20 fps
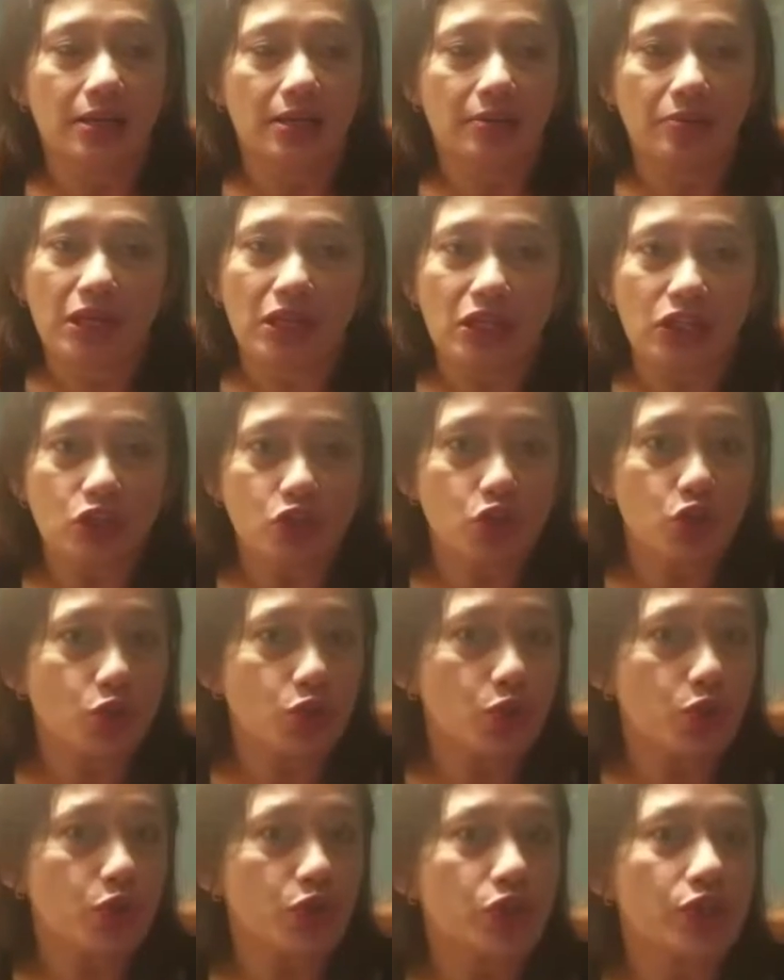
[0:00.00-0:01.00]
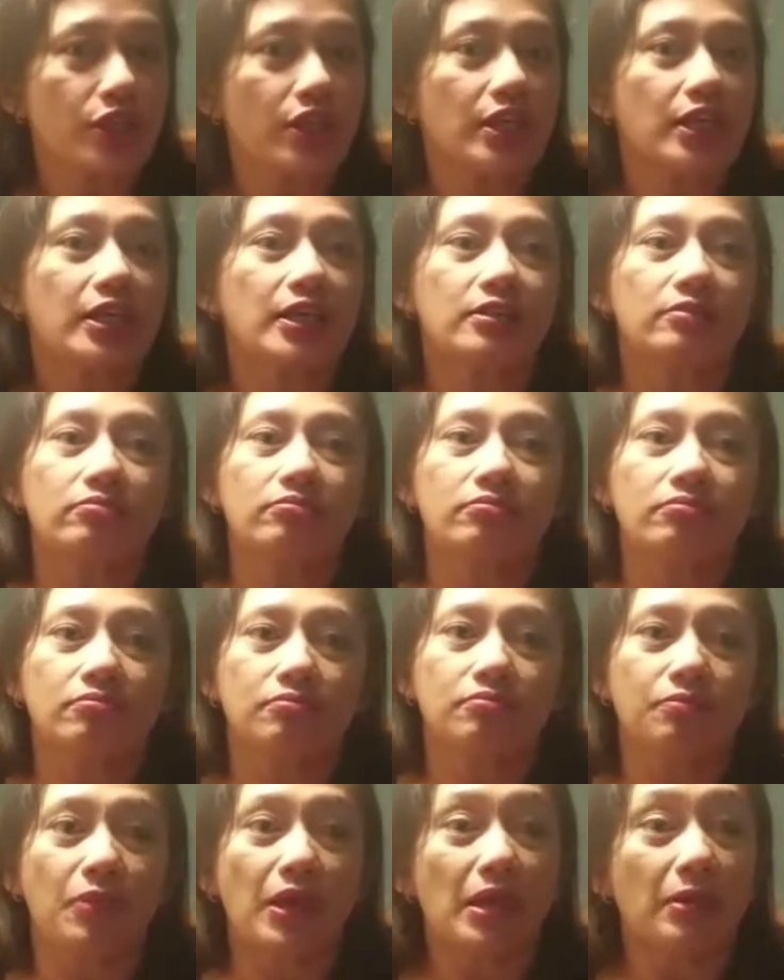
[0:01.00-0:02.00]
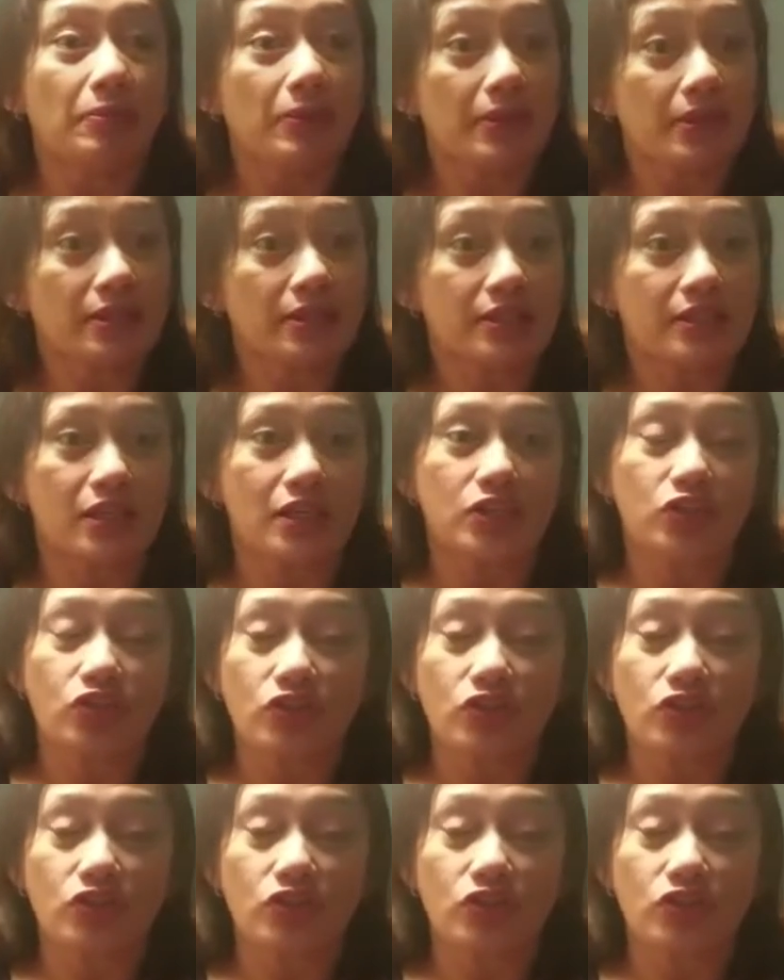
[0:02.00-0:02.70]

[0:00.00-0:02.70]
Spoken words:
making sure that babies are